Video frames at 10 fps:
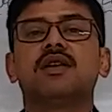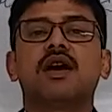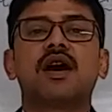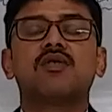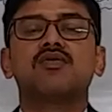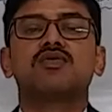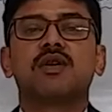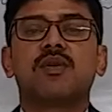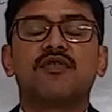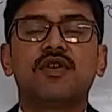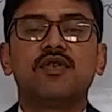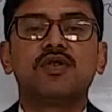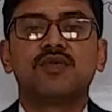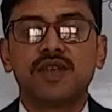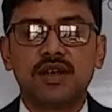the cows, the
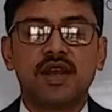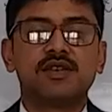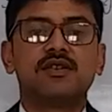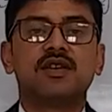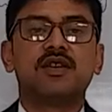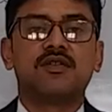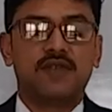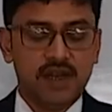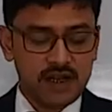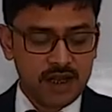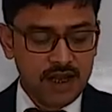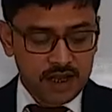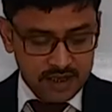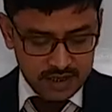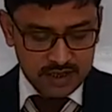buffaloes which grazes in the field,
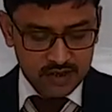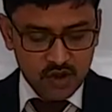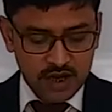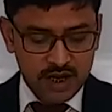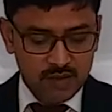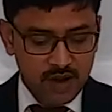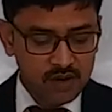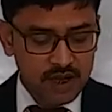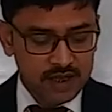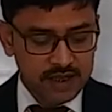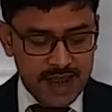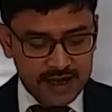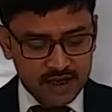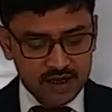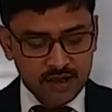it is talking about
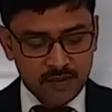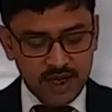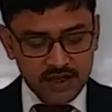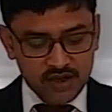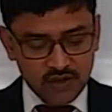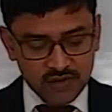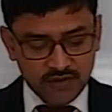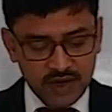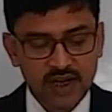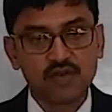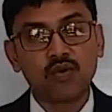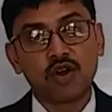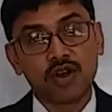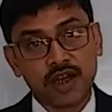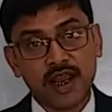that. The beast of the field
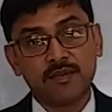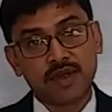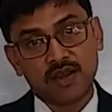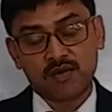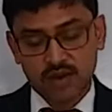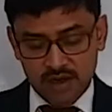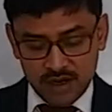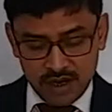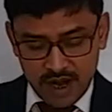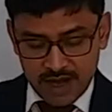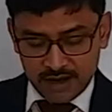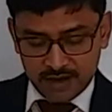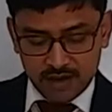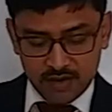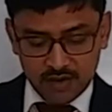were tame, they were under
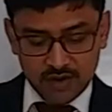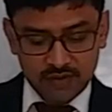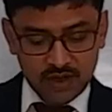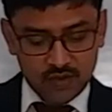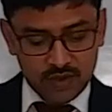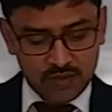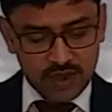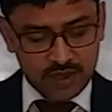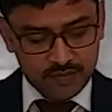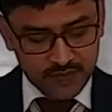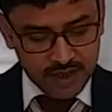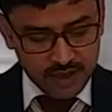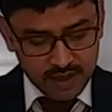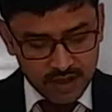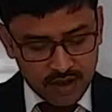control of the human being.
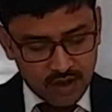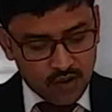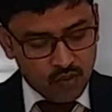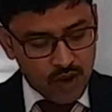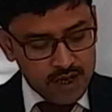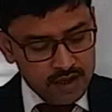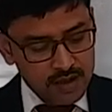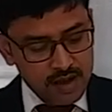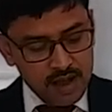One